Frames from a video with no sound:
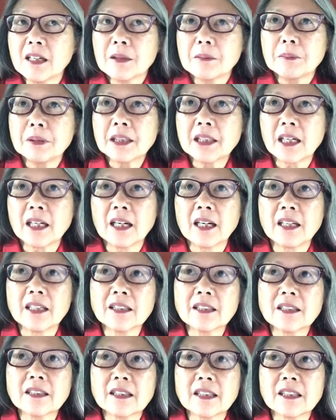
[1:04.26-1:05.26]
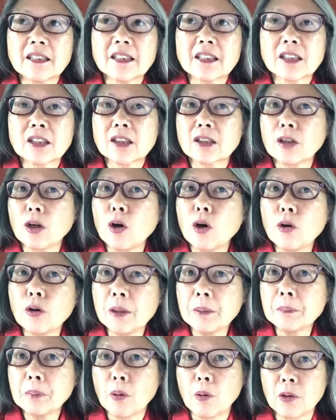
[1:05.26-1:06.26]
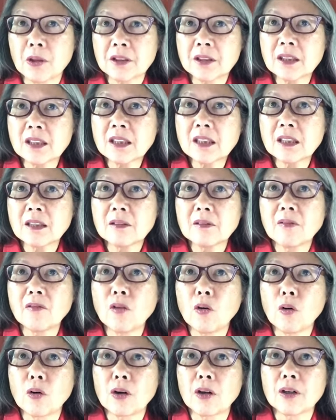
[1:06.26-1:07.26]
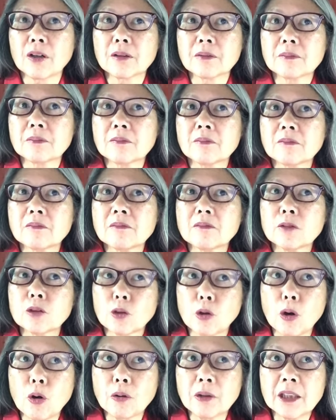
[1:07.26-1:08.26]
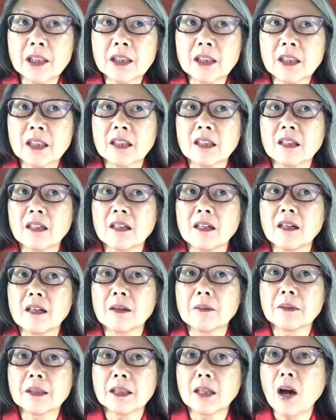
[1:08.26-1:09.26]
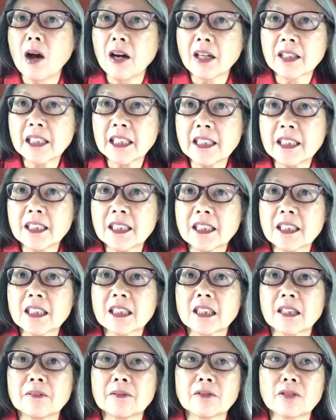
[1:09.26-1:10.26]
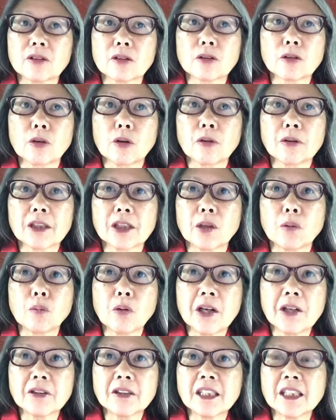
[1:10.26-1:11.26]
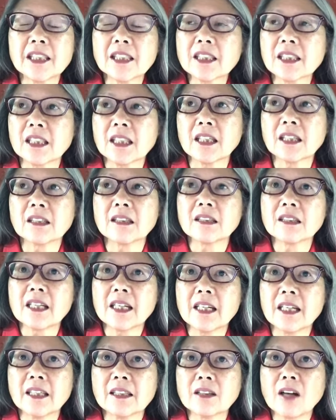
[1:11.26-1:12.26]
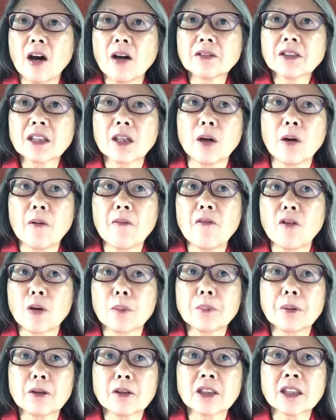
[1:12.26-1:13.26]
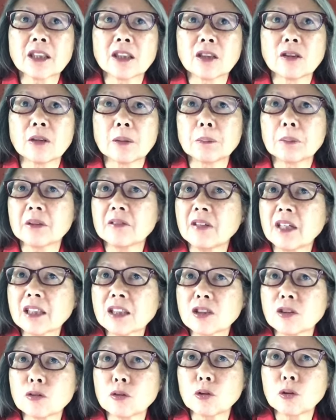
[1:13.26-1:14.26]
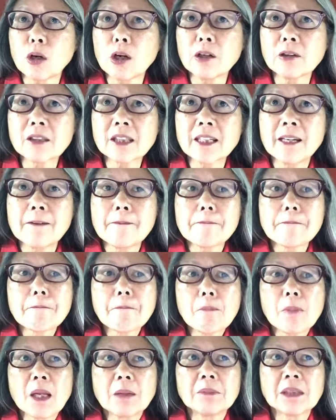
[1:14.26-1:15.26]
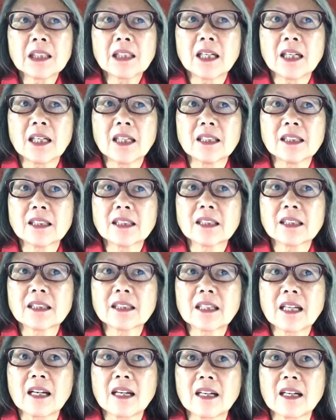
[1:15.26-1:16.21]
because it's so important for growing uh, an audience and for growing awareness and, and also for personal and professional growth because,